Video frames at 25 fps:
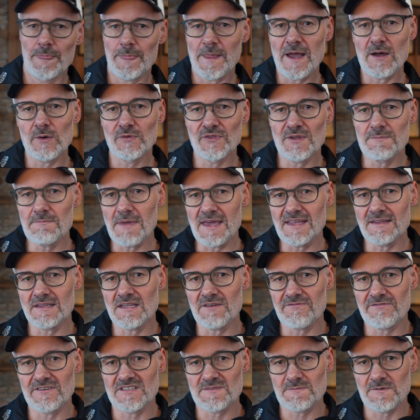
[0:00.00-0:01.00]
Now, the main
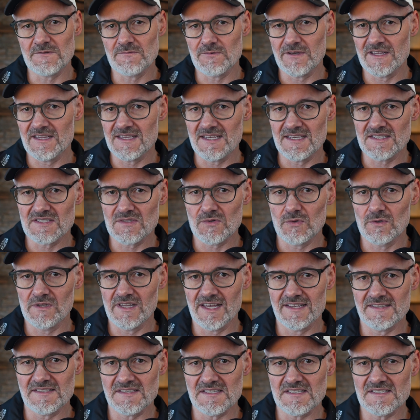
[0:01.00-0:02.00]
difference between these two
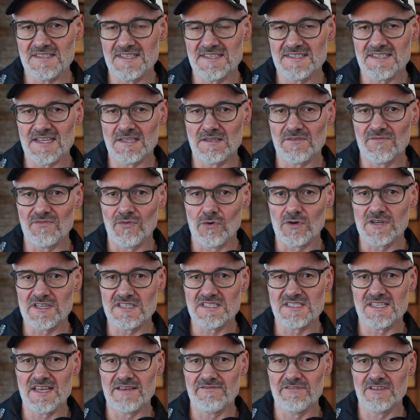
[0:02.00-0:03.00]
lenses is that the
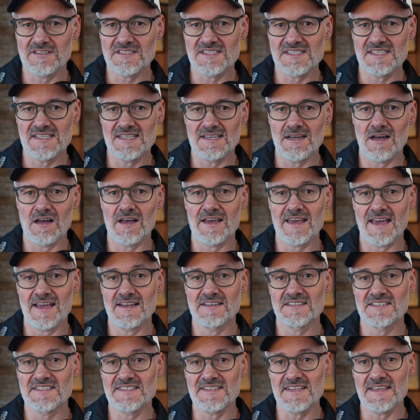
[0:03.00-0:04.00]

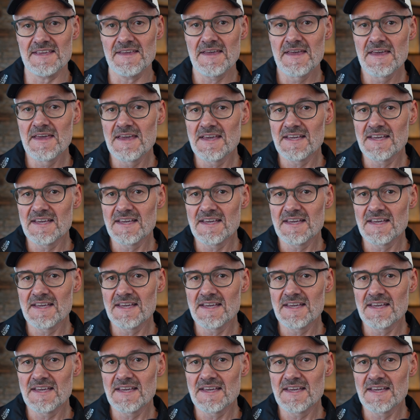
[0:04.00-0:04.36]
47CIHC